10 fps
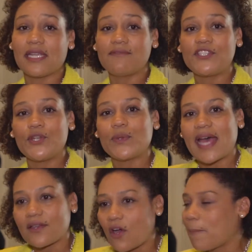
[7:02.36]
gives you
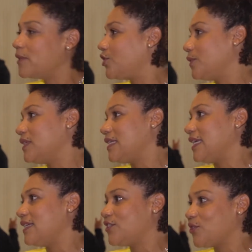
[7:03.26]
that
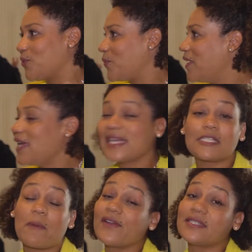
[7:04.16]
opportunity to
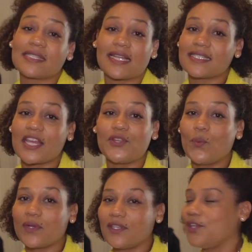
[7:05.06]
experience things that you
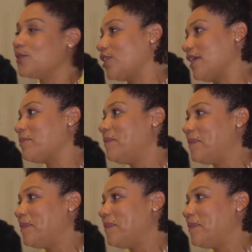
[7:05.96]
wouldn't usually.